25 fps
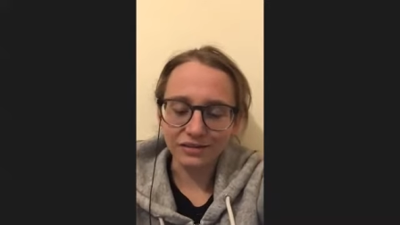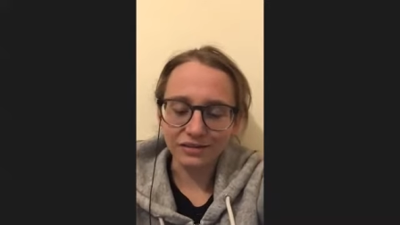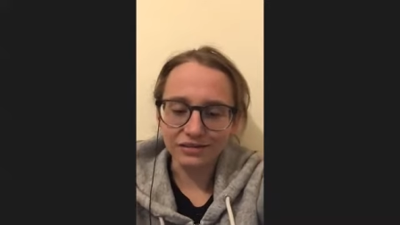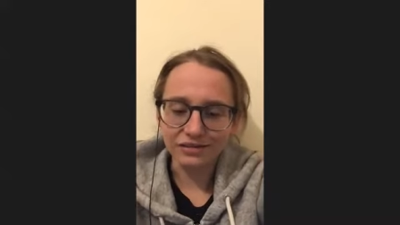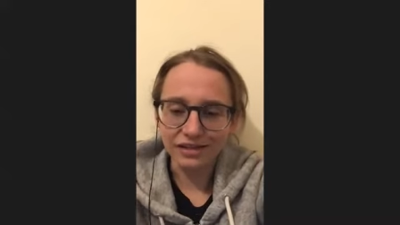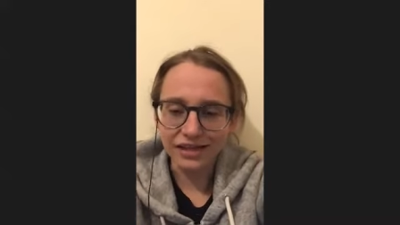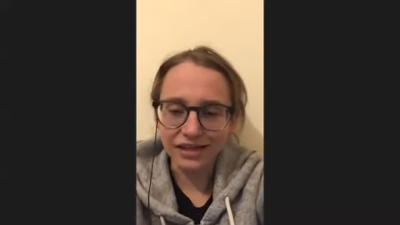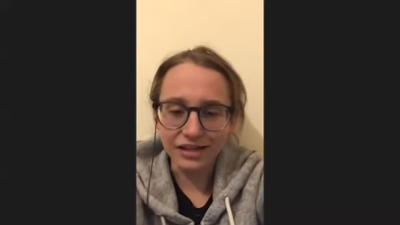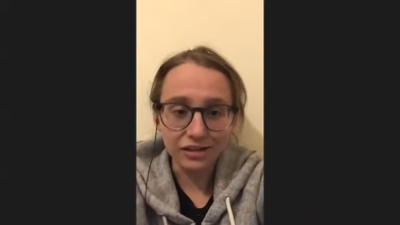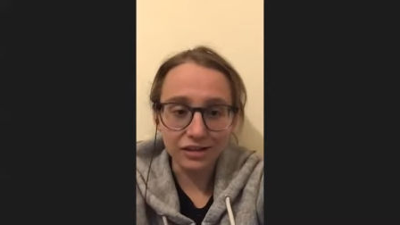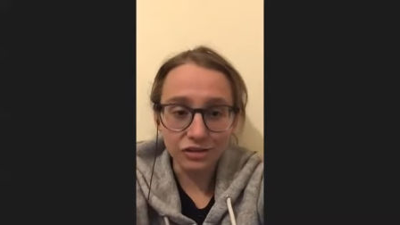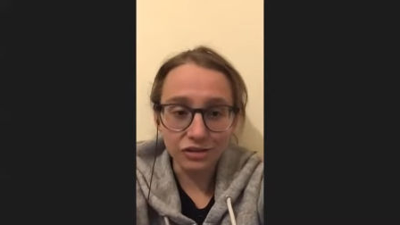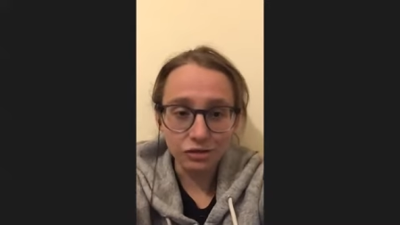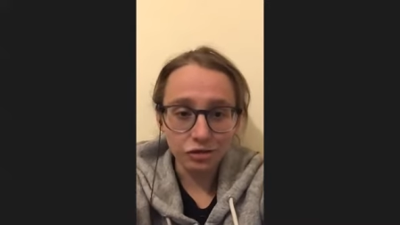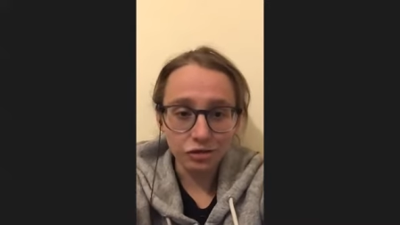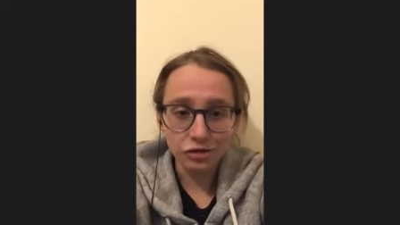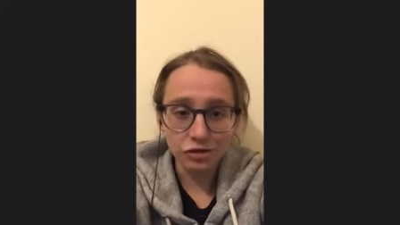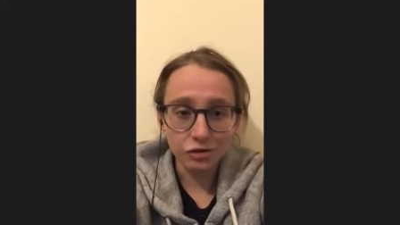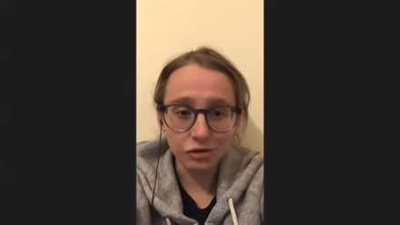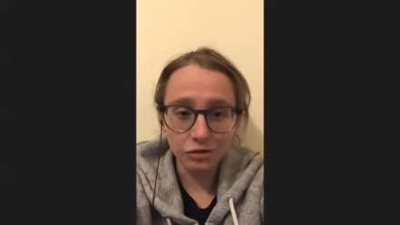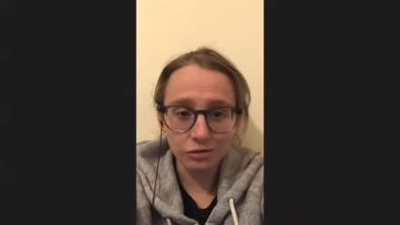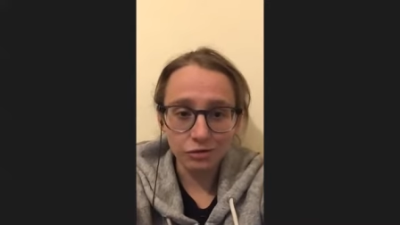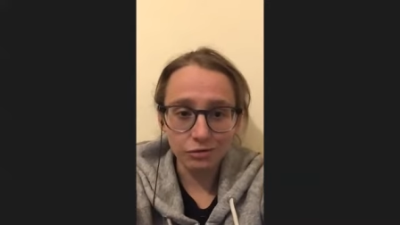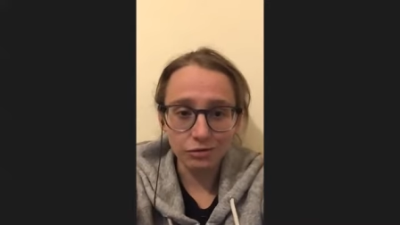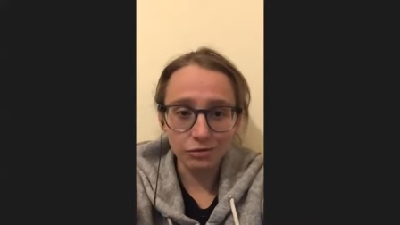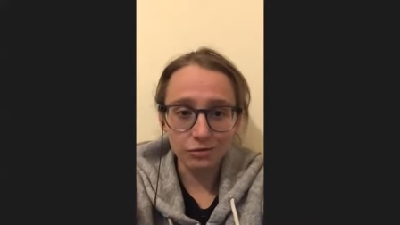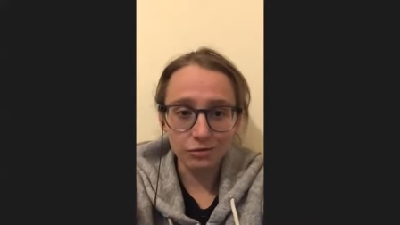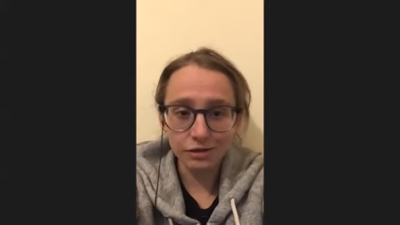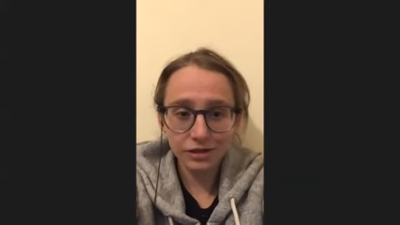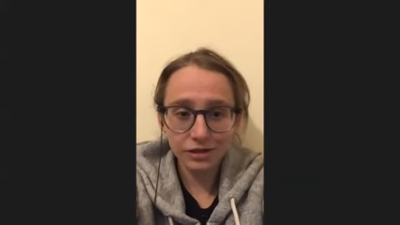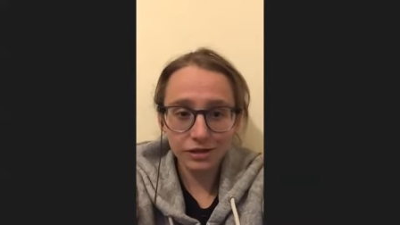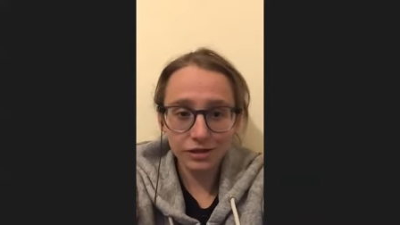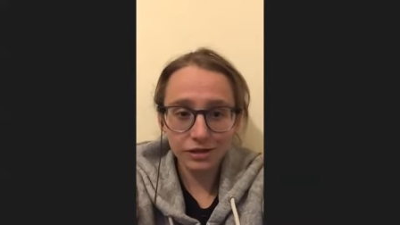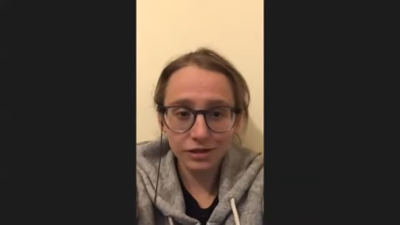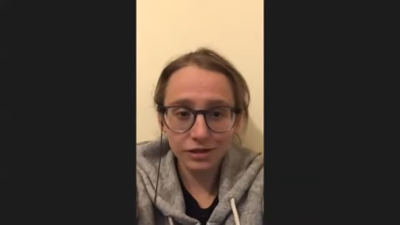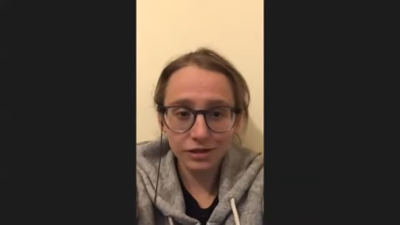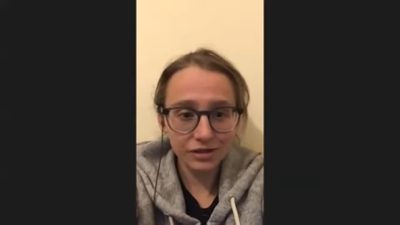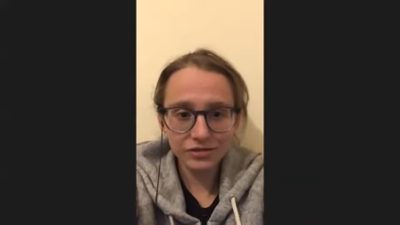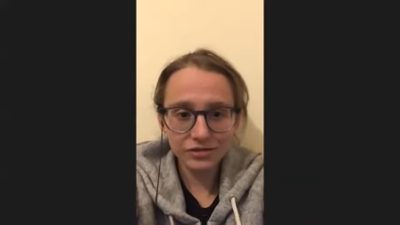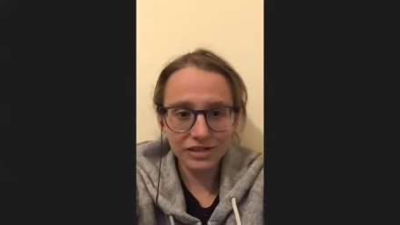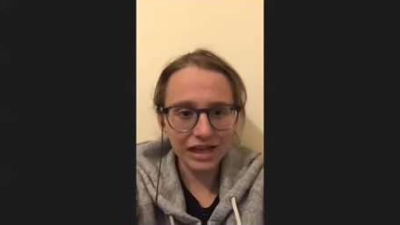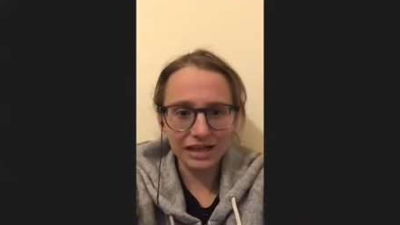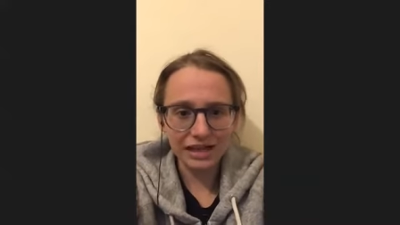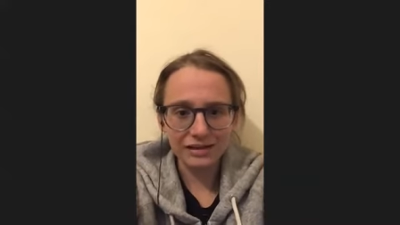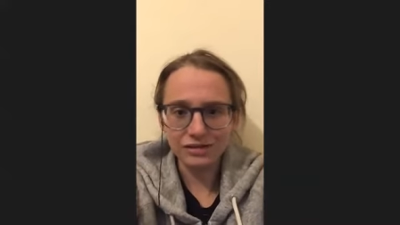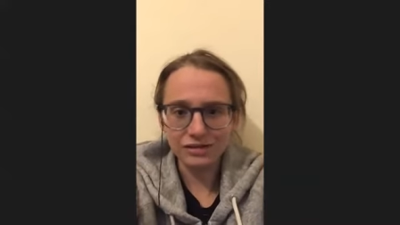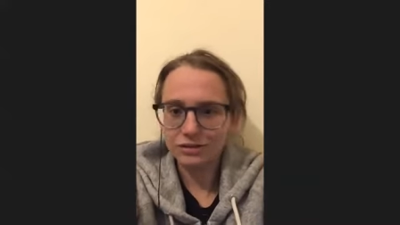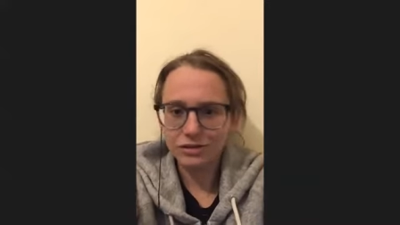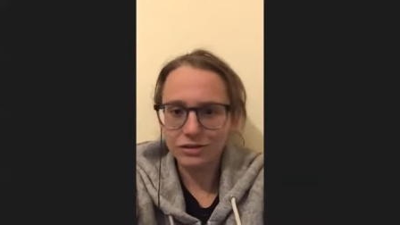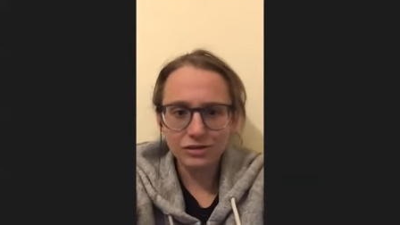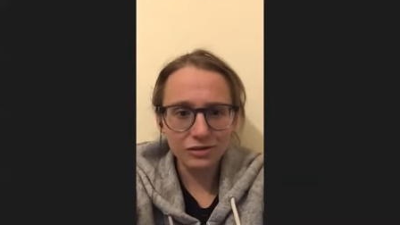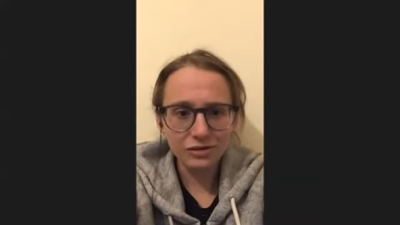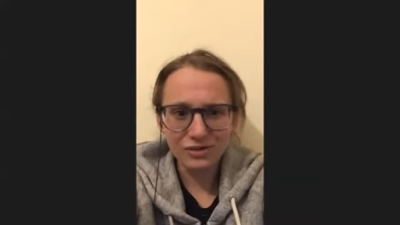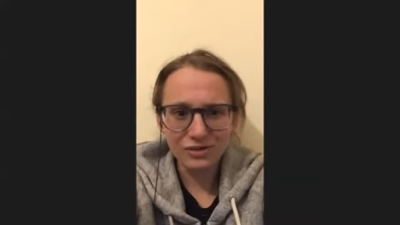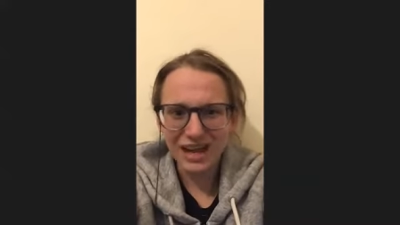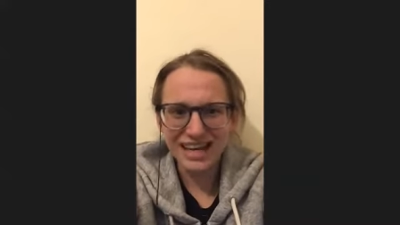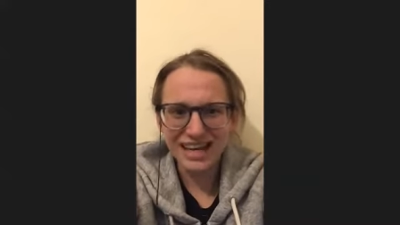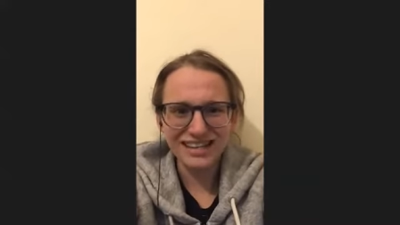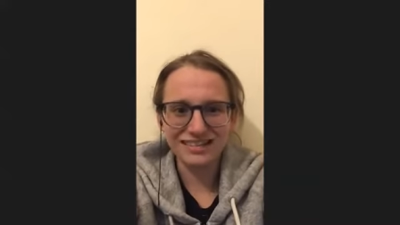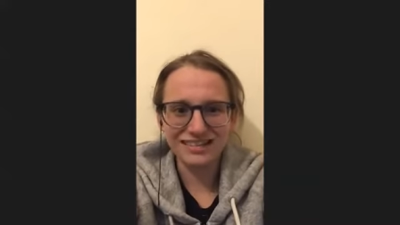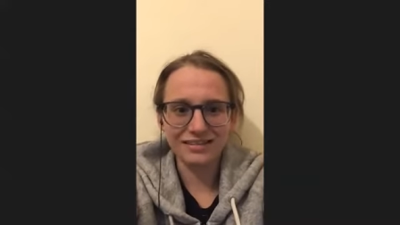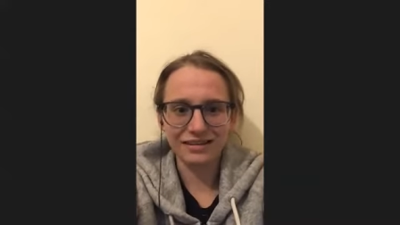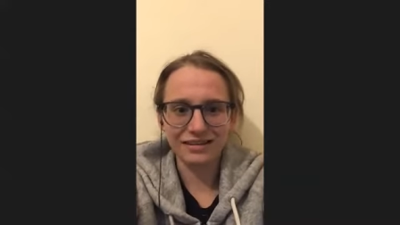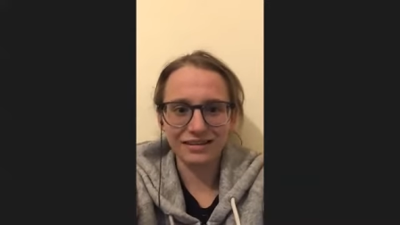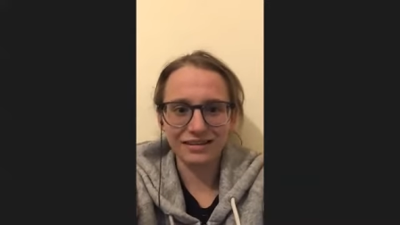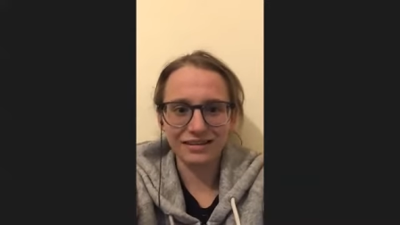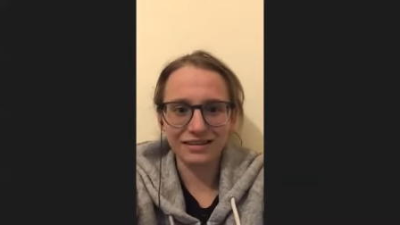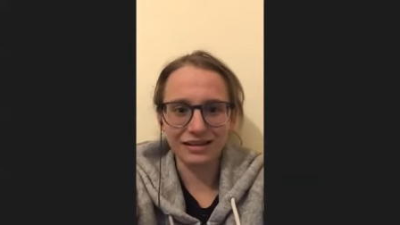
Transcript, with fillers: that they can do, like you say, you can do anything.